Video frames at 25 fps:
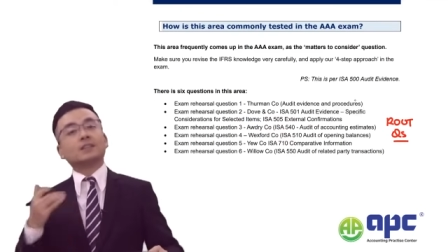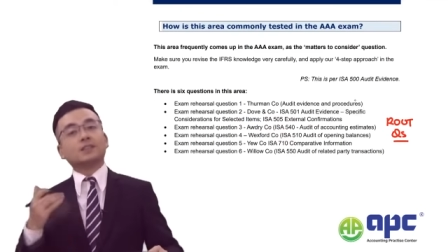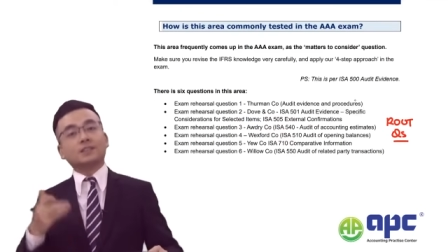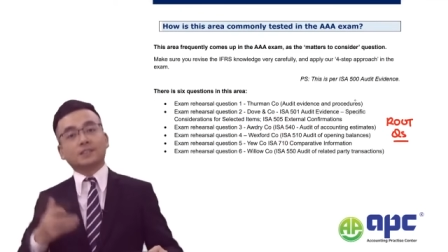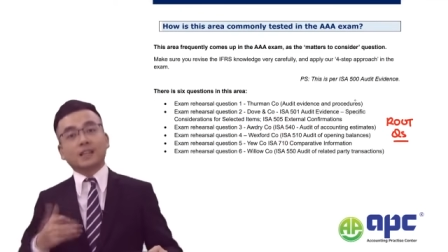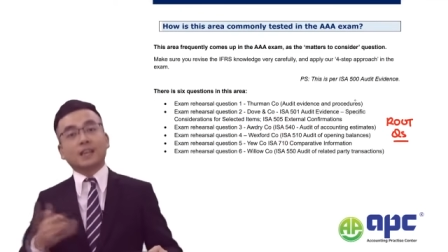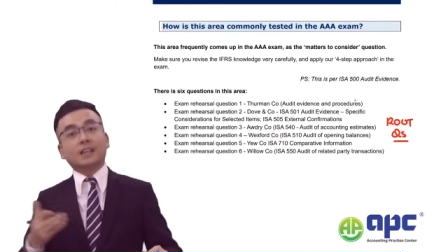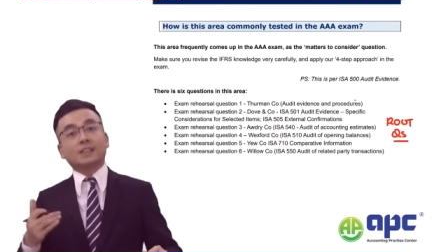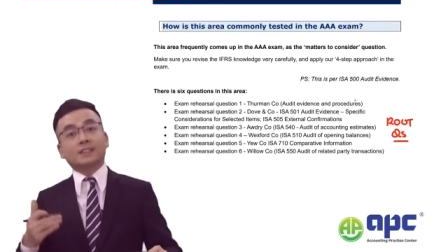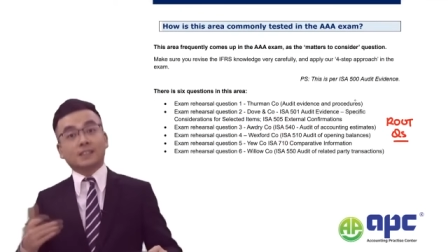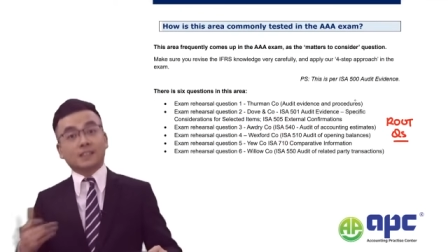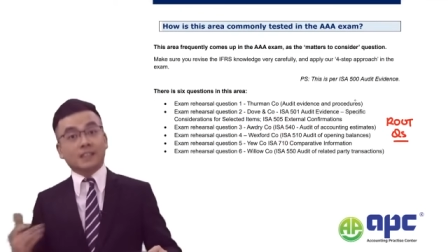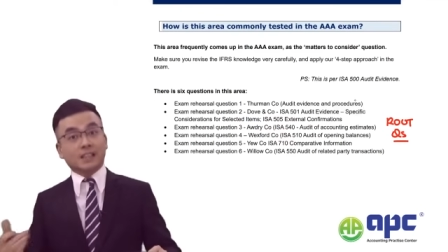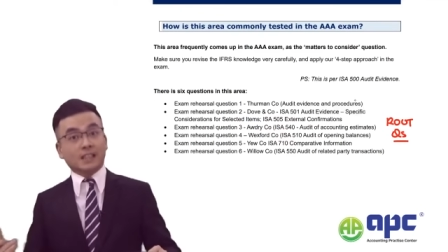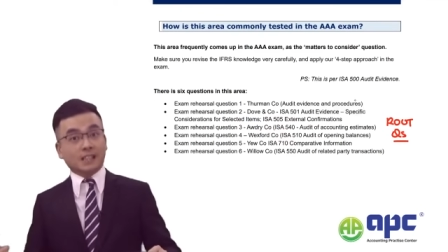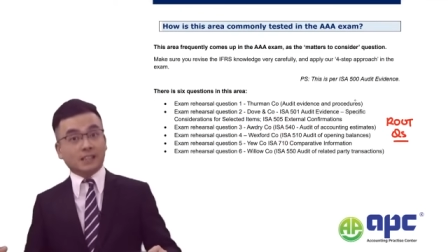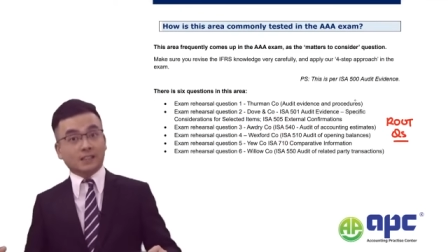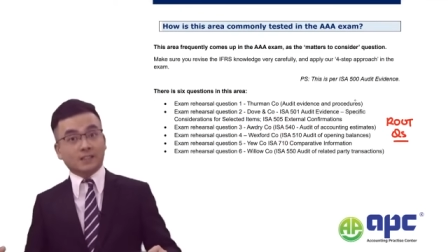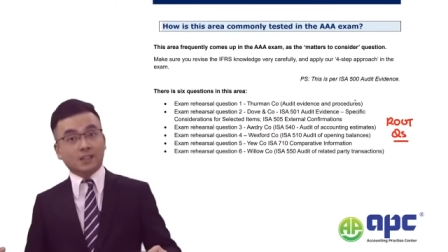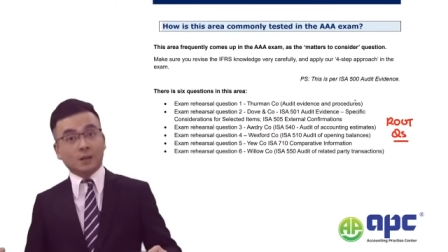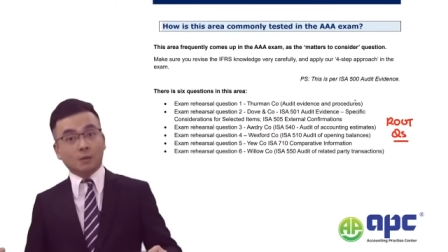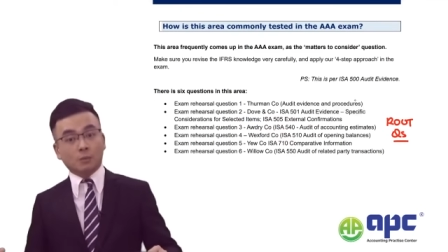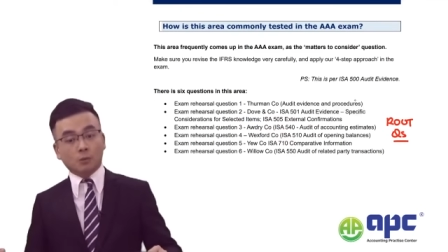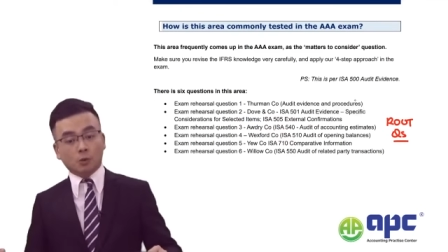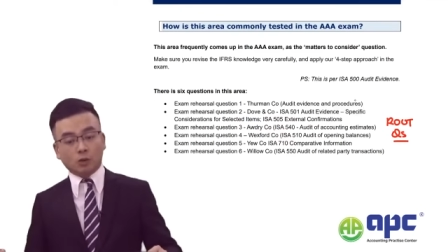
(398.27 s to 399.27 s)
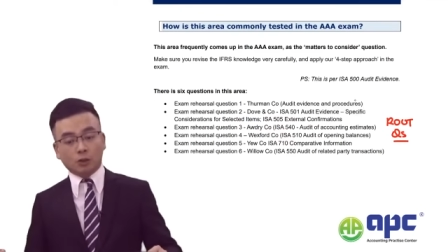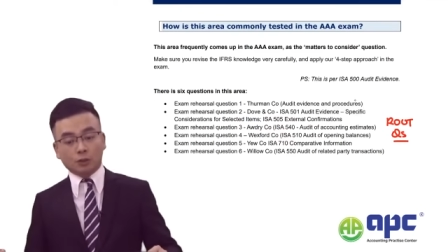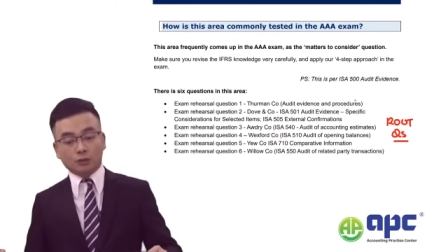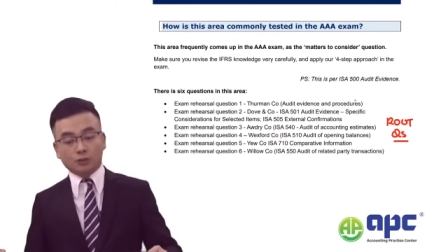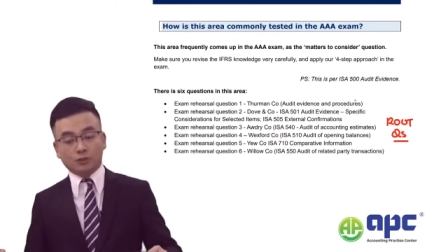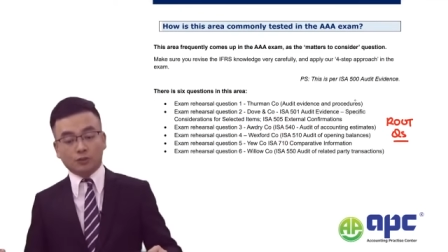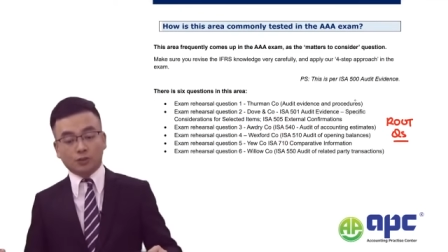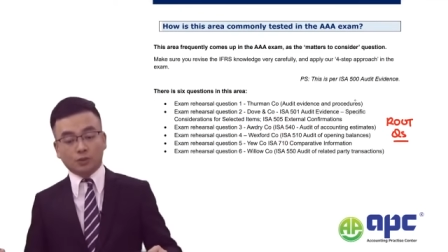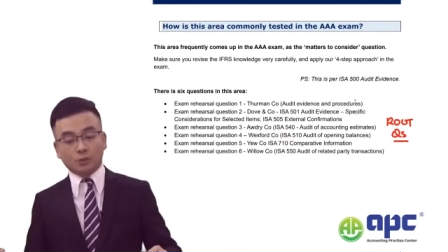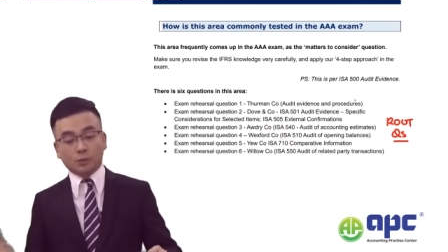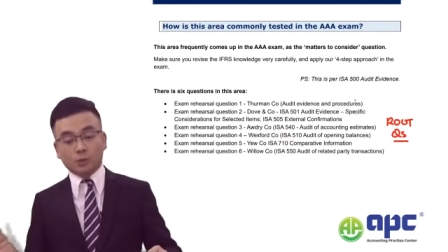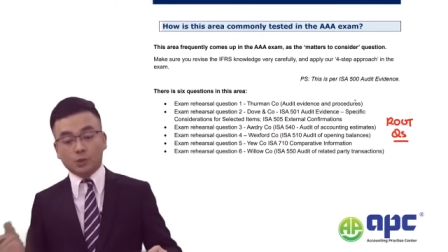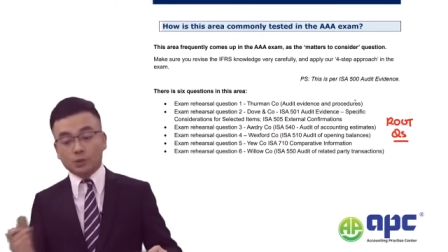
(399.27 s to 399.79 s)
sets the exam
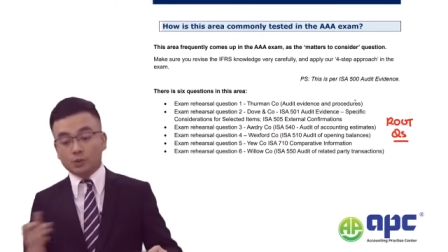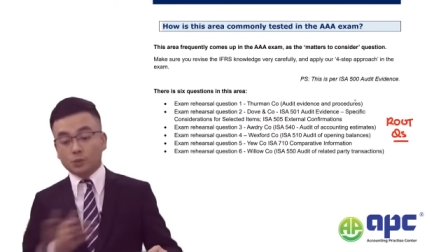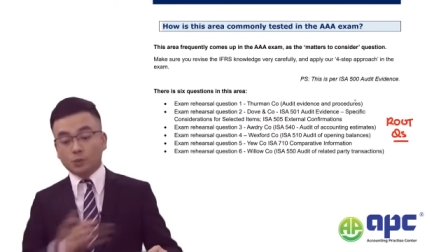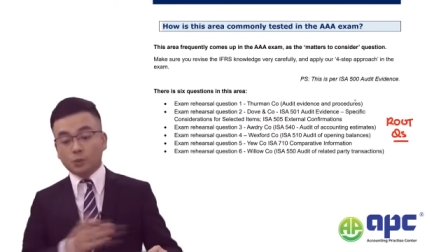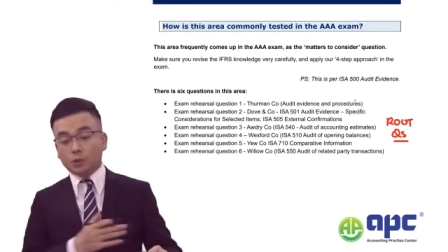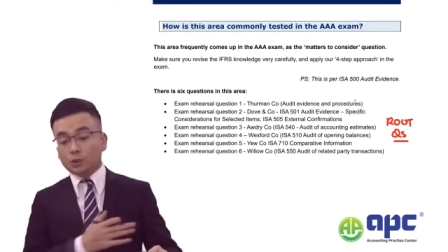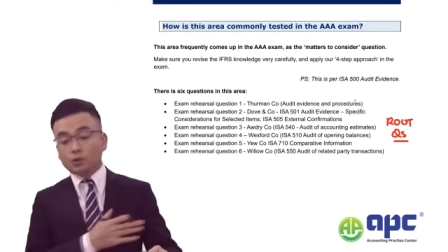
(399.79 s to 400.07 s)
question was